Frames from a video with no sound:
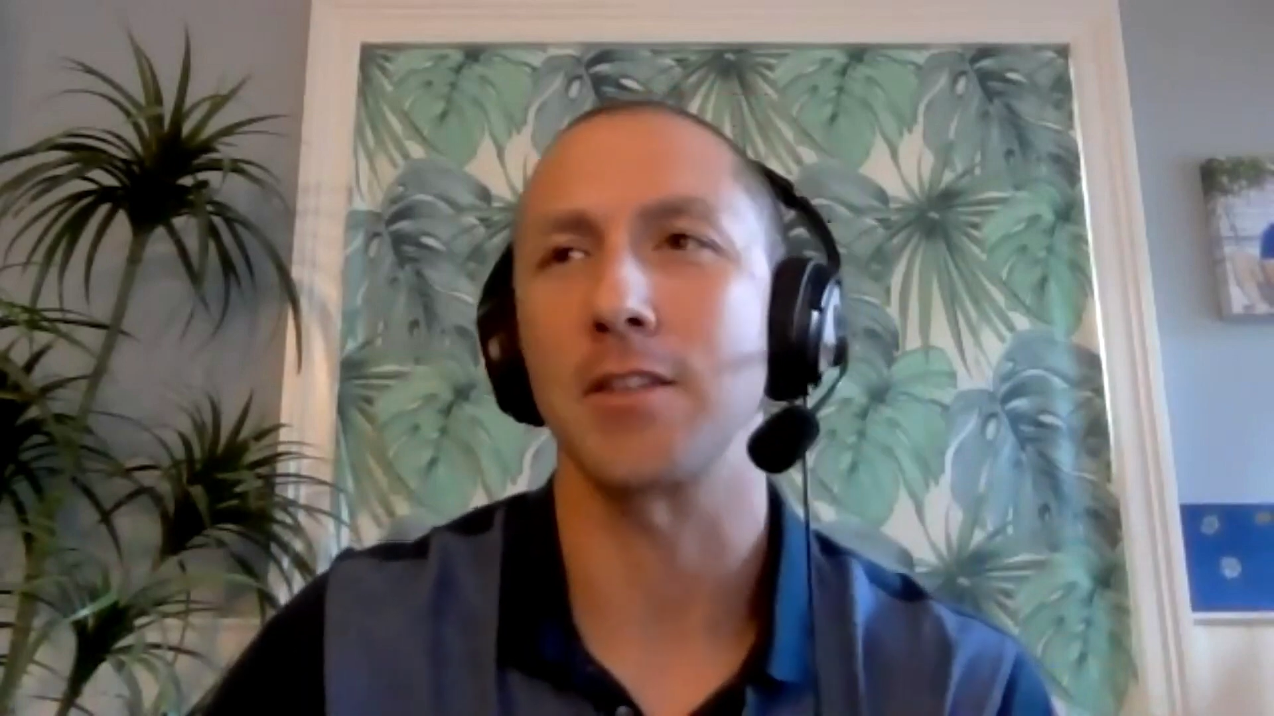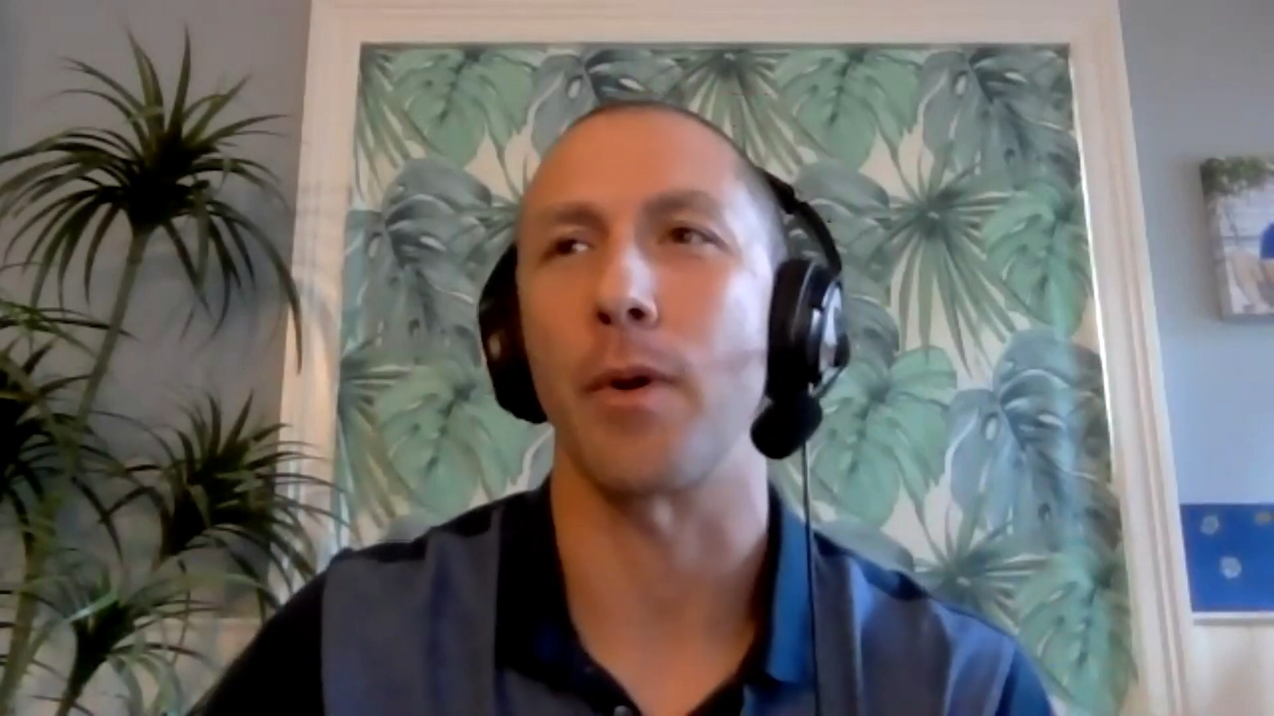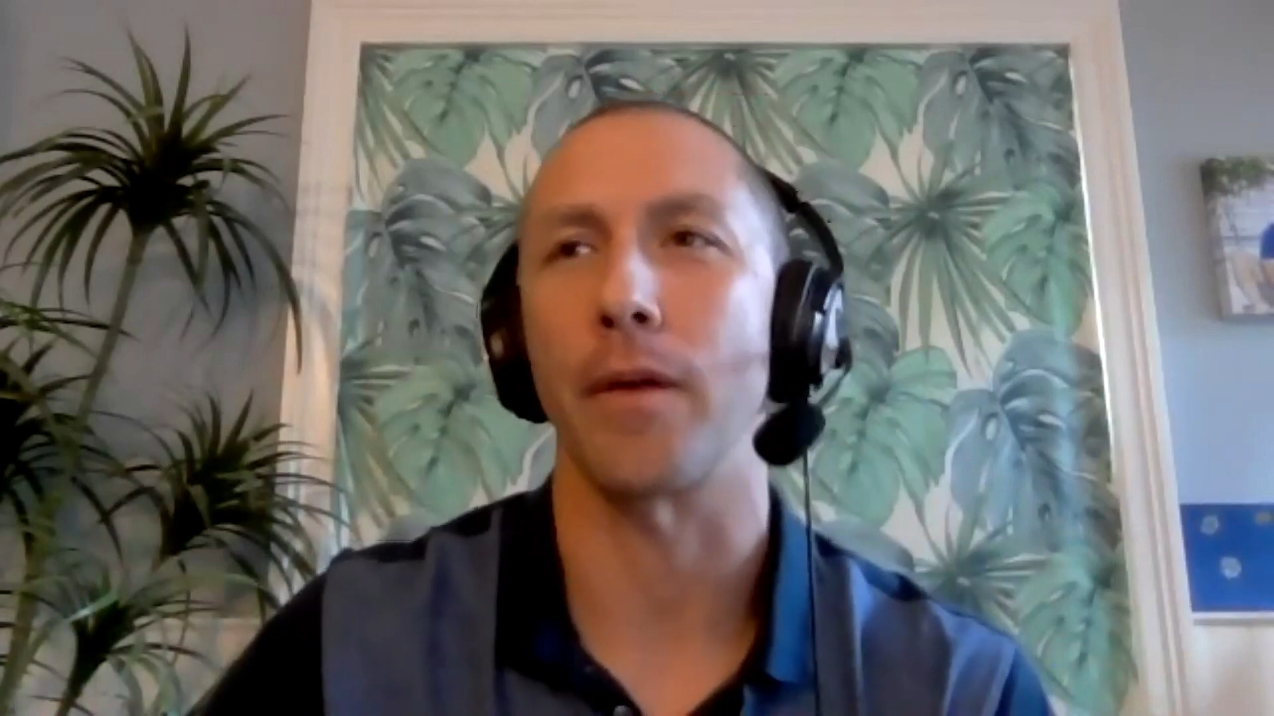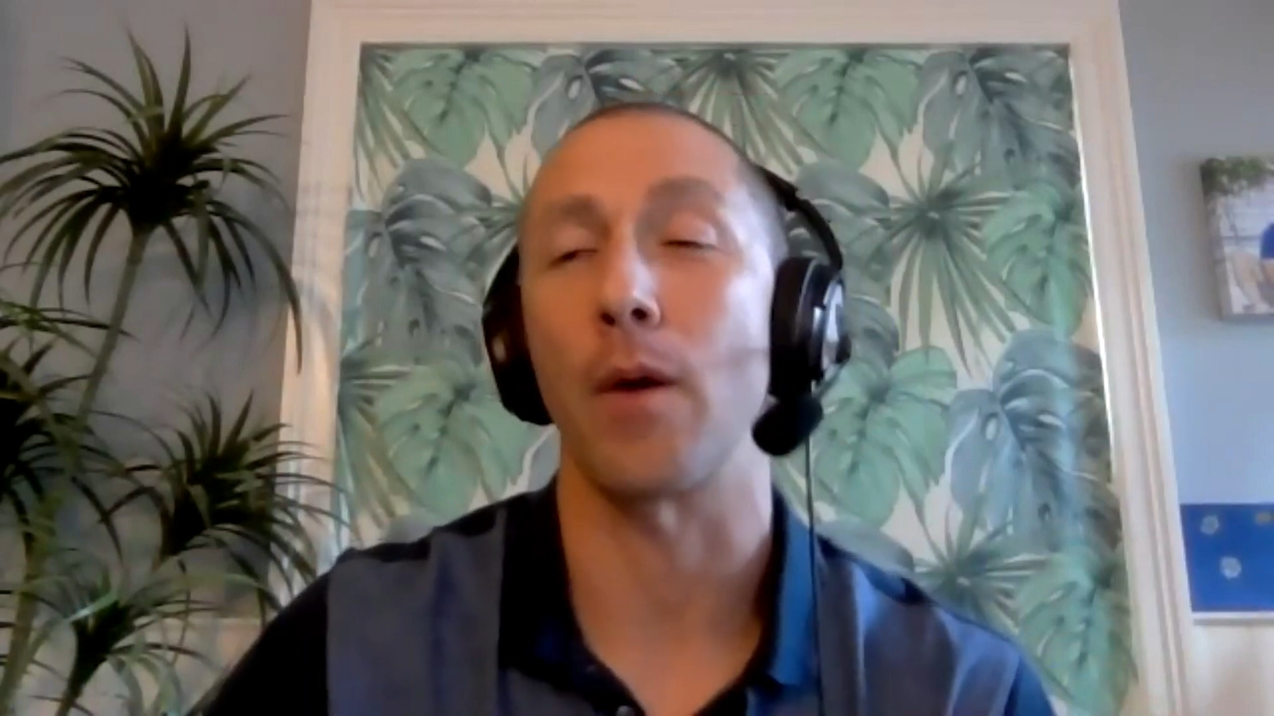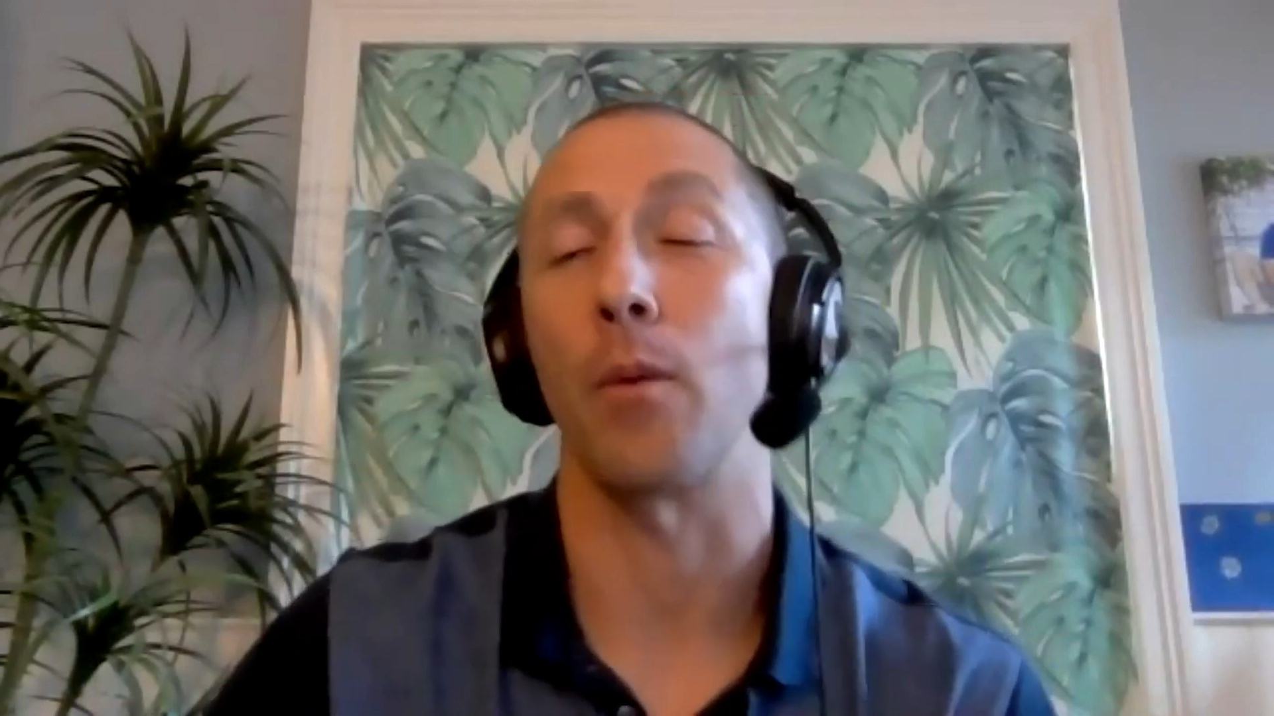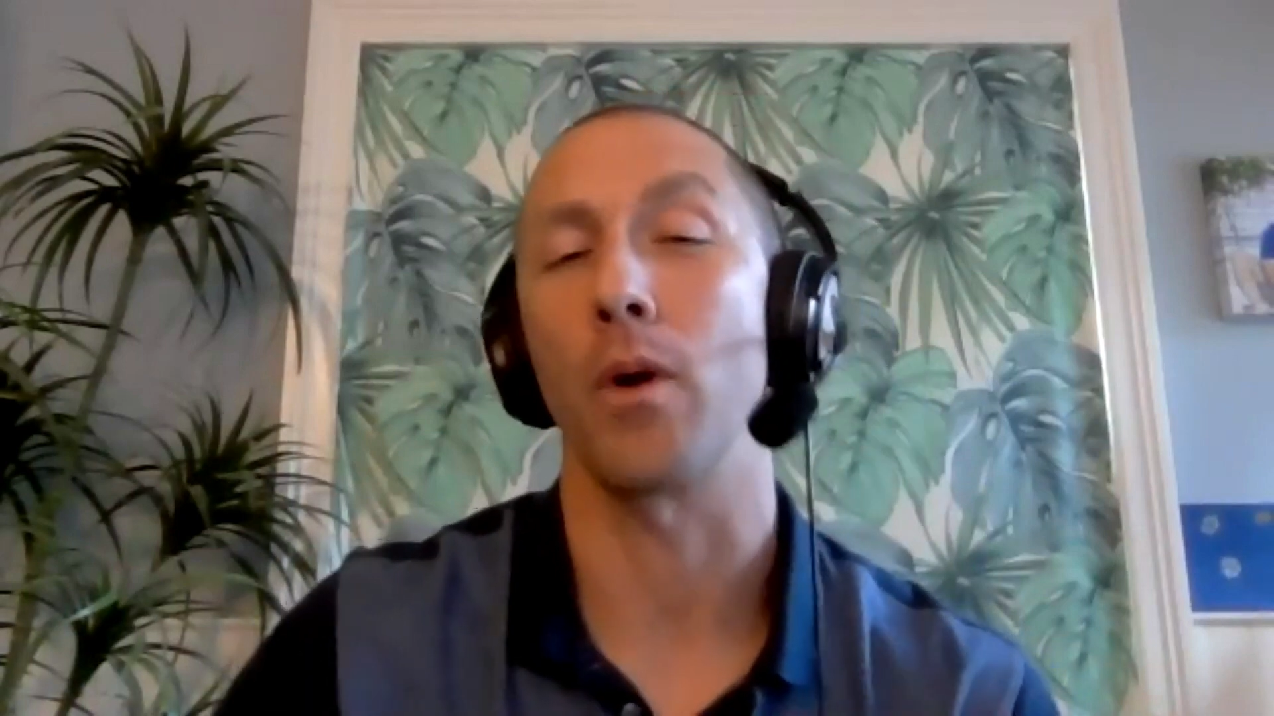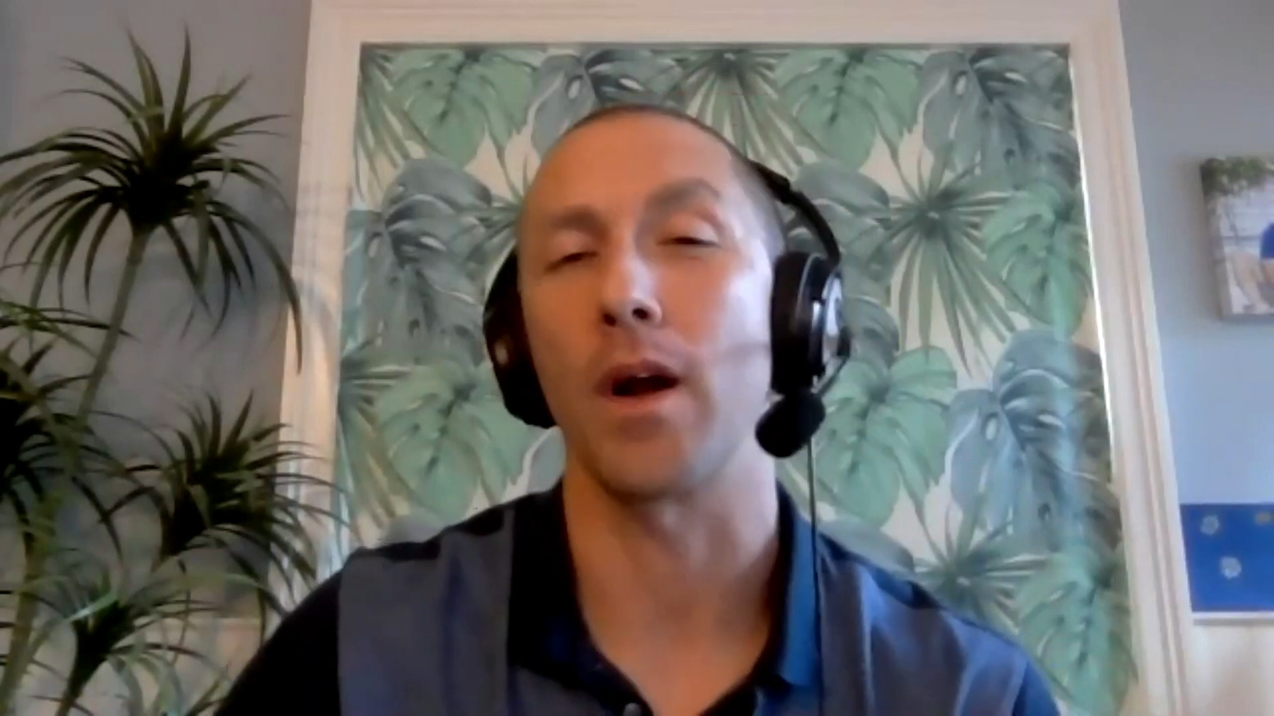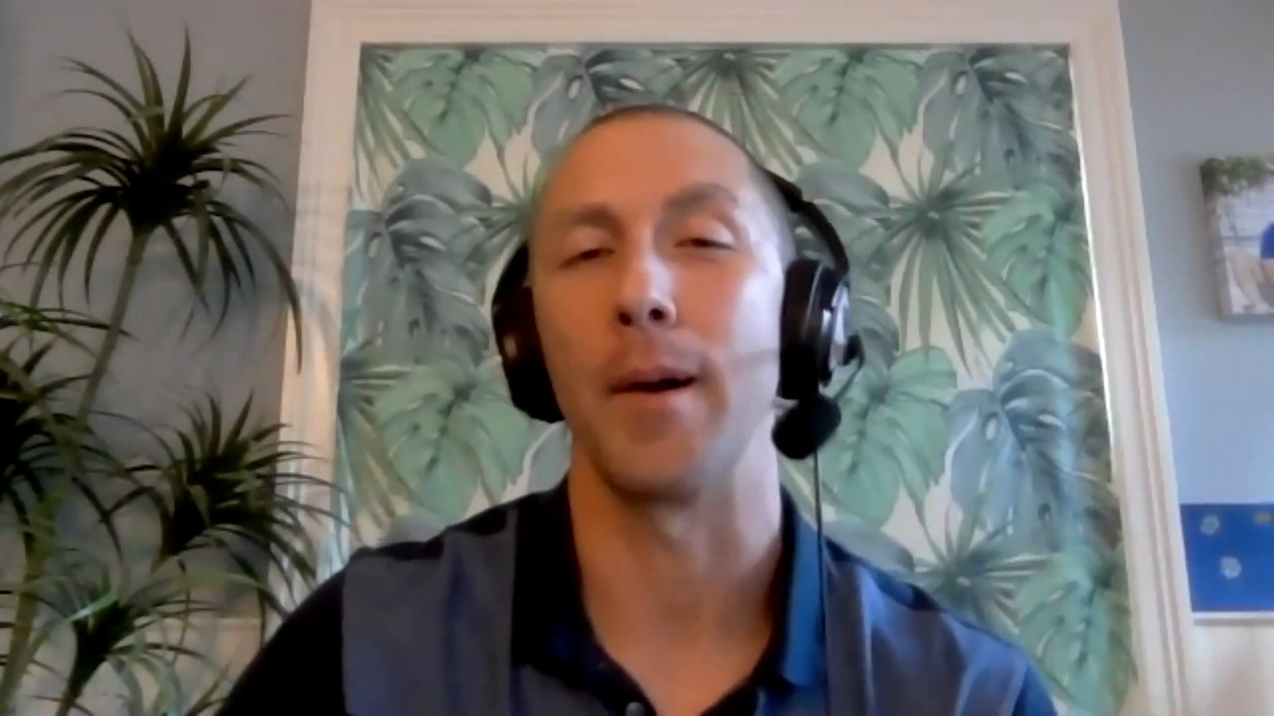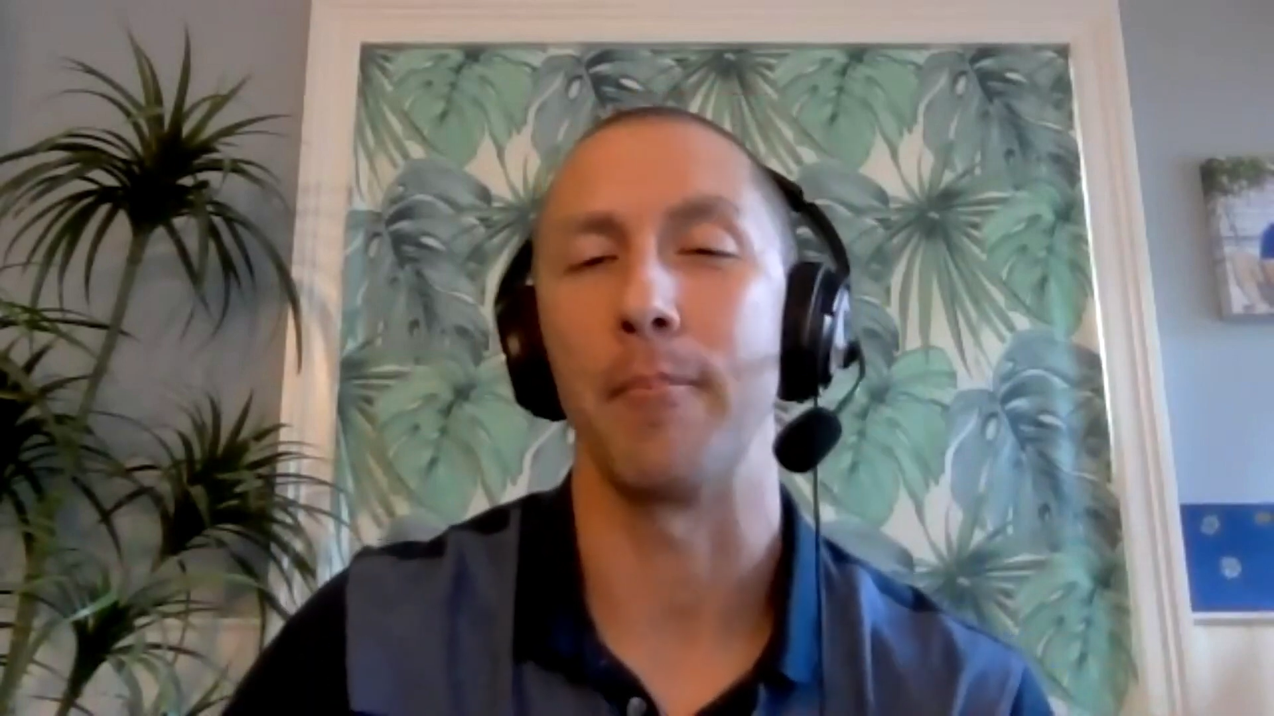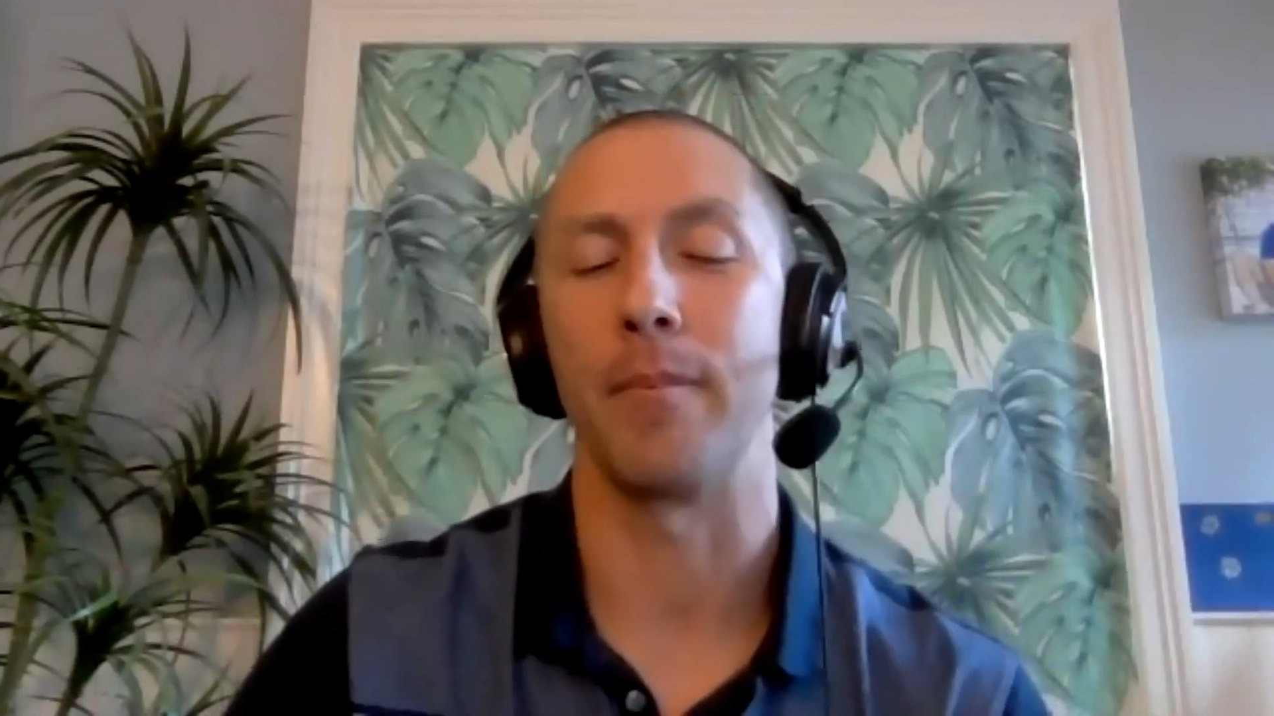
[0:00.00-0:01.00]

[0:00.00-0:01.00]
part that will come.